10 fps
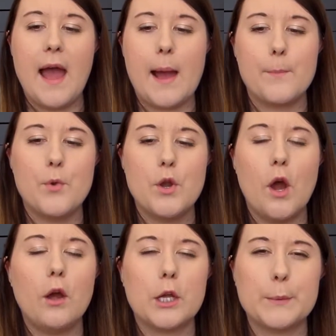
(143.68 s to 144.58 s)
I'm
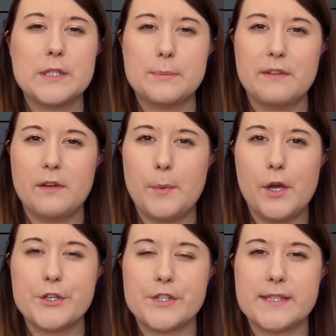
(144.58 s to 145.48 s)
not going to be
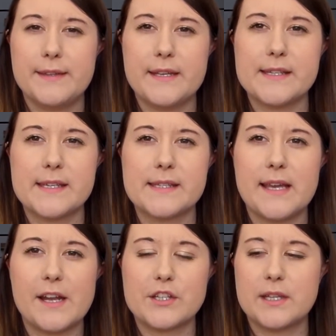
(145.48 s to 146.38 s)
repurchasing this. This
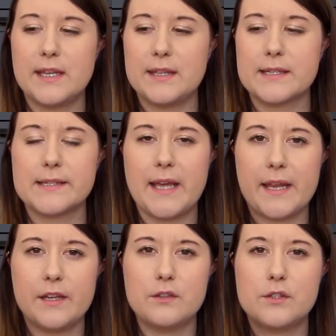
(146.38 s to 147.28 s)
is actually the
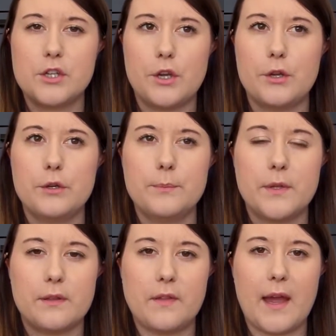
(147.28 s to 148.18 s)
second tube
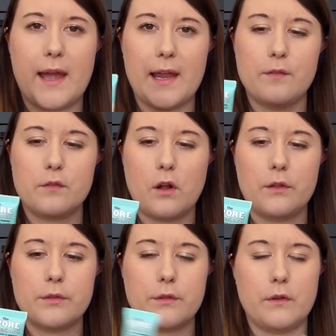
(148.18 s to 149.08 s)
that I've
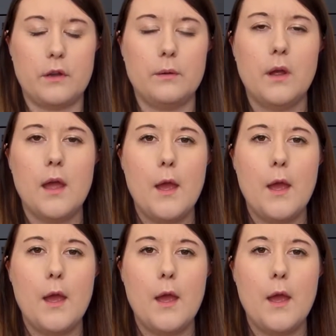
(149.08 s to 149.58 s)
gone through.